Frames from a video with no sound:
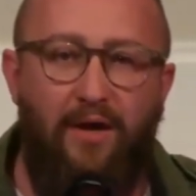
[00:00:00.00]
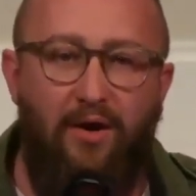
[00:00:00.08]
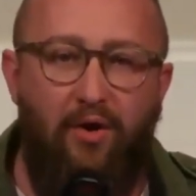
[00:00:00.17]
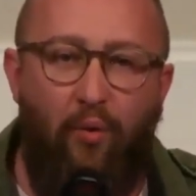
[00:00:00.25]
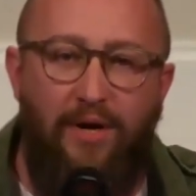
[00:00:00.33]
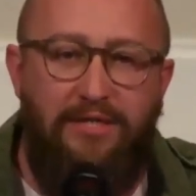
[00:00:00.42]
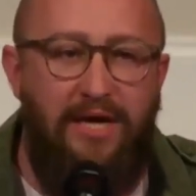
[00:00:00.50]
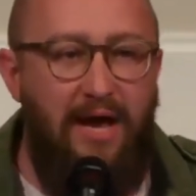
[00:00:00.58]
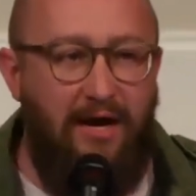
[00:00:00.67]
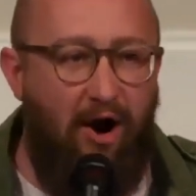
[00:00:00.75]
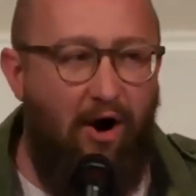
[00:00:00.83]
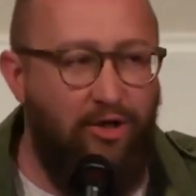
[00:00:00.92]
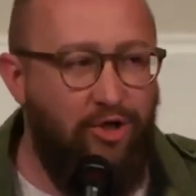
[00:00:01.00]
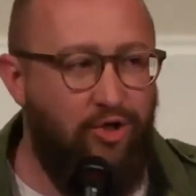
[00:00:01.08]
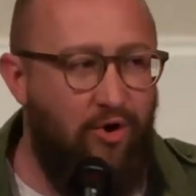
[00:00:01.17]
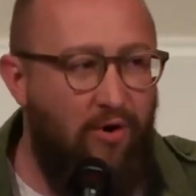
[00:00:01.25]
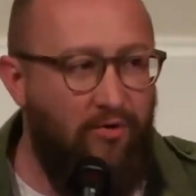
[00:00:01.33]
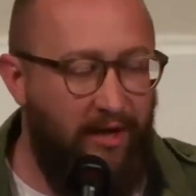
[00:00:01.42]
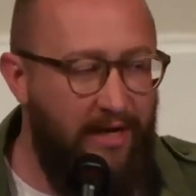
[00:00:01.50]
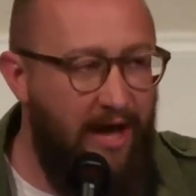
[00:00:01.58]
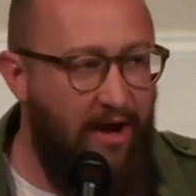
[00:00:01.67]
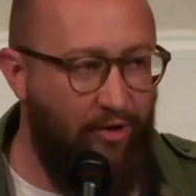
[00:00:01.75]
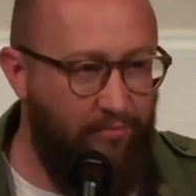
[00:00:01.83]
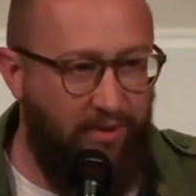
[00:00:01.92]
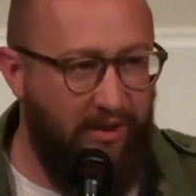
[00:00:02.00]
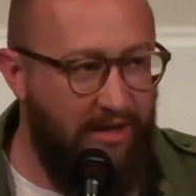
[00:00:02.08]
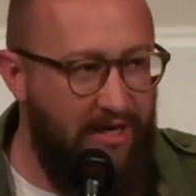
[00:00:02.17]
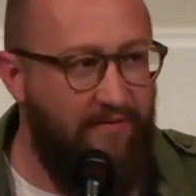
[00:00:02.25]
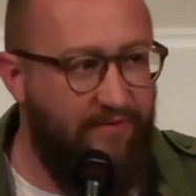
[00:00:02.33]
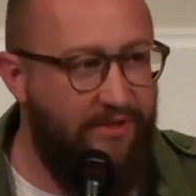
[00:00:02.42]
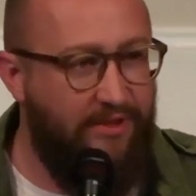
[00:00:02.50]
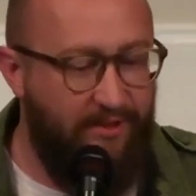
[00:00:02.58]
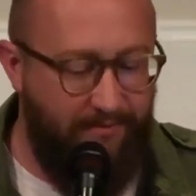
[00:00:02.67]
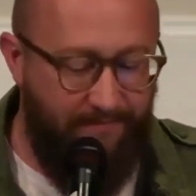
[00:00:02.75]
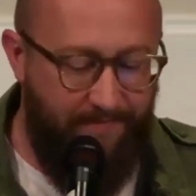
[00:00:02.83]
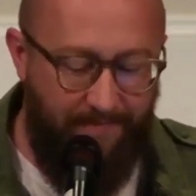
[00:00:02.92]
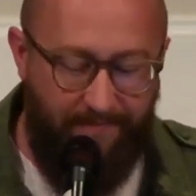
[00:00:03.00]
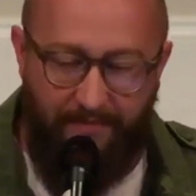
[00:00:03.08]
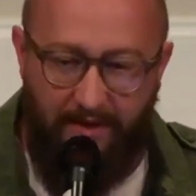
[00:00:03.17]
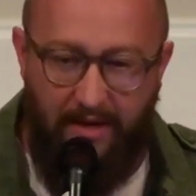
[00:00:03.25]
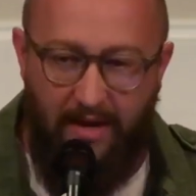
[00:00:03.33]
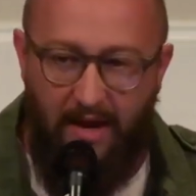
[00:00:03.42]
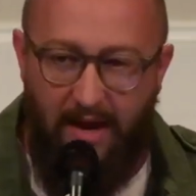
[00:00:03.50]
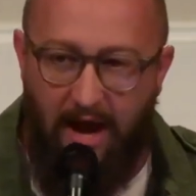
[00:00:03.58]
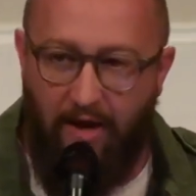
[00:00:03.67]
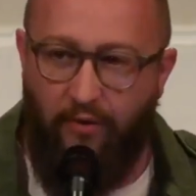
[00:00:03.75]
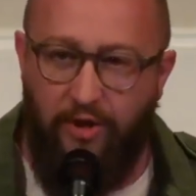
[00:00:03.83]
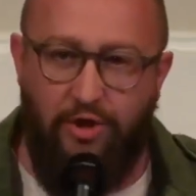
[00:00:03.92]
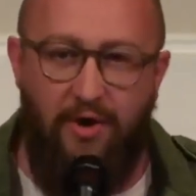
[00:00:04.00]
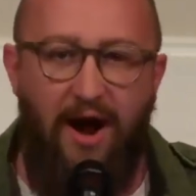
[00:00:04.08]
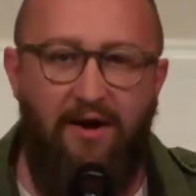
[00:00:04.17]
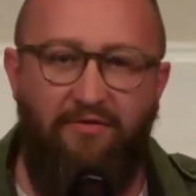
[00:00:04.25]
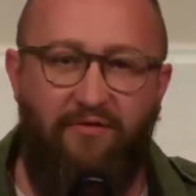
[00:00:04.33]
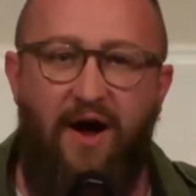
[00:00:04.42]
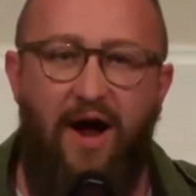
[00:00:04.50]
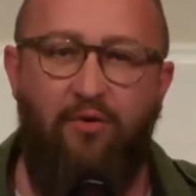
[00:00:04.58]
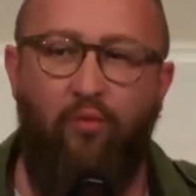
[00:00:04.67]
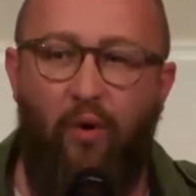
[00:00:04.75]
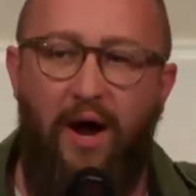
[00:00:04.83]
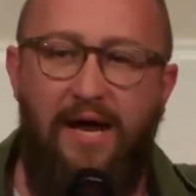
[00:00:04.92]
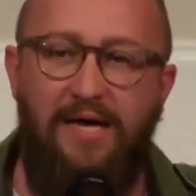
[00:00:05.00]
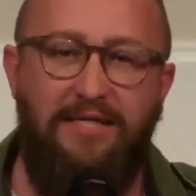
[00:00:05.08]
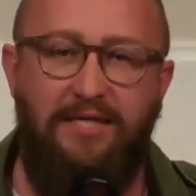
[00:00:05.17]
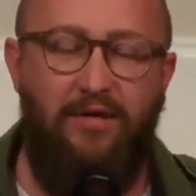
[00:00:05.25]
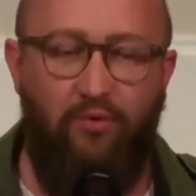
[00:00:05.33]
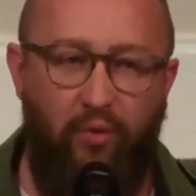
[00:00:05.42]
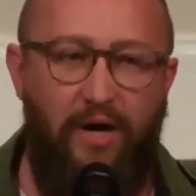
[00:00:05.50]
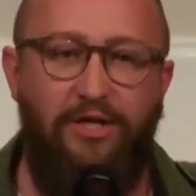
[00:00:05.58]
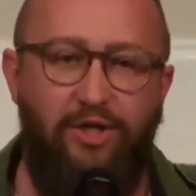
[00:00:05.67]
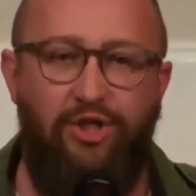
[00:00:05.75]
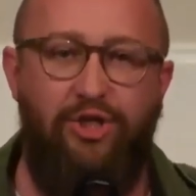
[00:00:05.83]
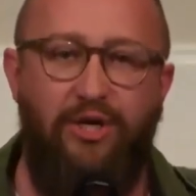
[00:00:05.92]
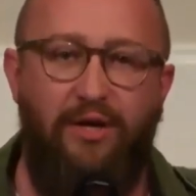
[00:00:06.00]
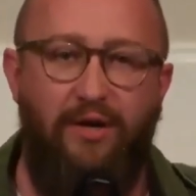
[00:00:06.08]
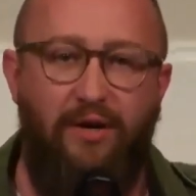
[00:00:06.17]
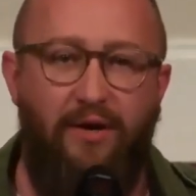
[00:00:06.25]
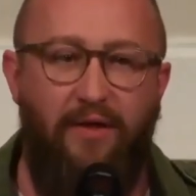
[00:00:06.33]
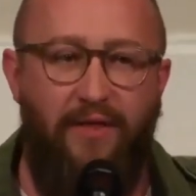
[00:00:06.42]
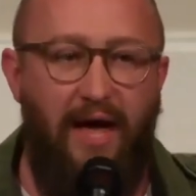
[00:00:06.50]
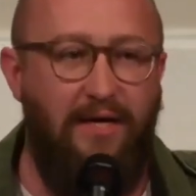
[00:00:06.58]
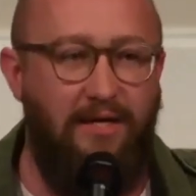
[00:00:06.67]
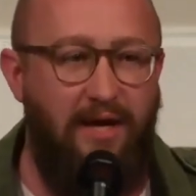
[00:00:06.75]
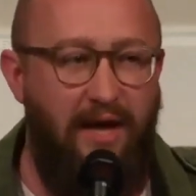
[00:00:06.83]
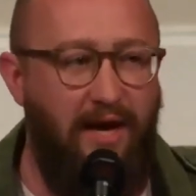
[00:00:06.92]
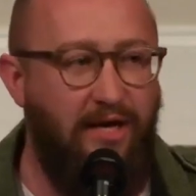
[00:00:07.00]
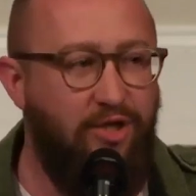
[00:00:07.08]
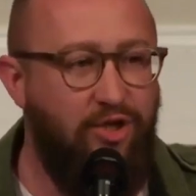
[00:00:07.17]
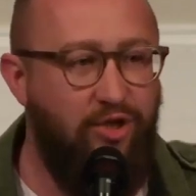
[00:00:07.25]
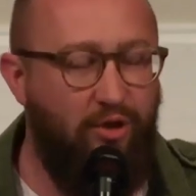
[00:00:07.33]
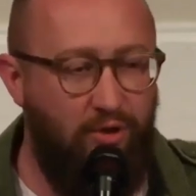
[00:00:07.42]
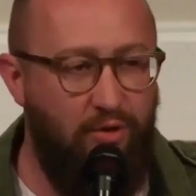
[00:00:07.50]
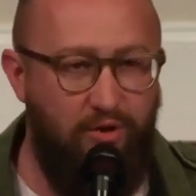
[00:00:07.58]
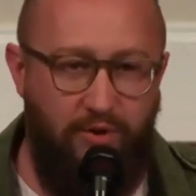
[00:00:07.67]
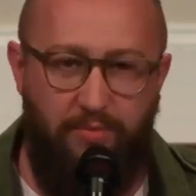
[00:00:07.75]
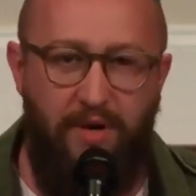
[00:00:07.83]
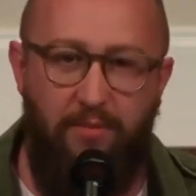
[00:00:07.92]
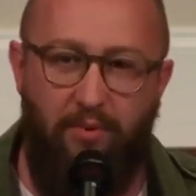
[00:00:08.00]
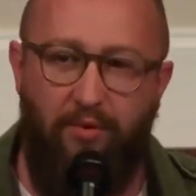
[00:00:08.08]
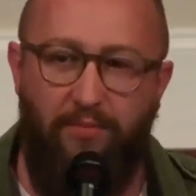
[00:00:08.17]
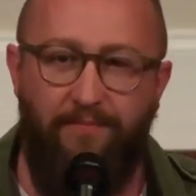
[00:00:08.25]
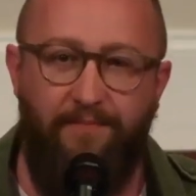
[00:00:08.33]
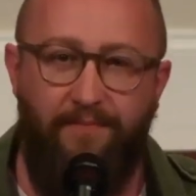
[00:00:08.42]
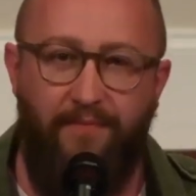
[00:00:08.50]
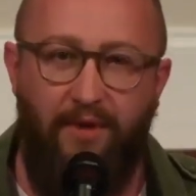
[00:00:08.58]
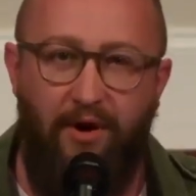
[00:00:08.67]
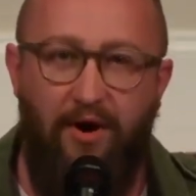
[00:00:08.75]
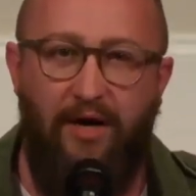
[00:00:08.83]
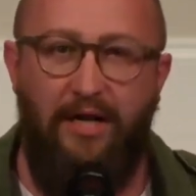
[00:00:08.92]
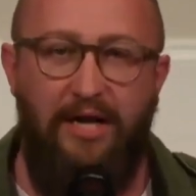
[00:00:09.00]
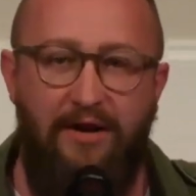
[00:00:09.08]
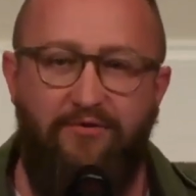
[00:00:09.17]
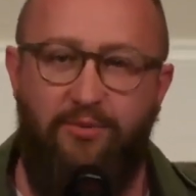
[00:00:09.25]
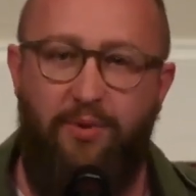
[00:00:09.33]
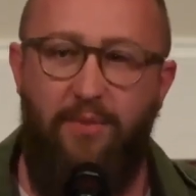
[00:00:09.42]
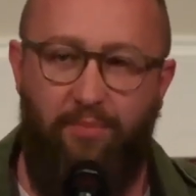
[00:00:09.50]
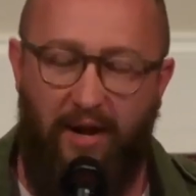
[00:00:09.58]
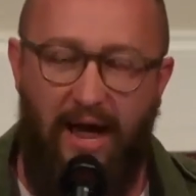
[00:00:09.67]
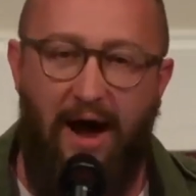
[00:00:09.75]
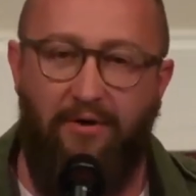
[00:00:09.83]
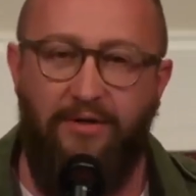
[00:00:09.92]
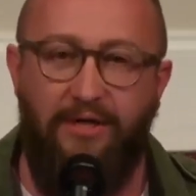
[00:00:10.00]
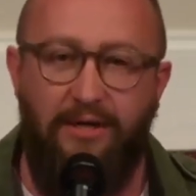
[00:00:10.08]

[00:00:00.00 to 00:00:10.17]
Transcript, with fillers: we take our strongly held beliefs and we try to find ways in which that it excludes people or it leaves people out.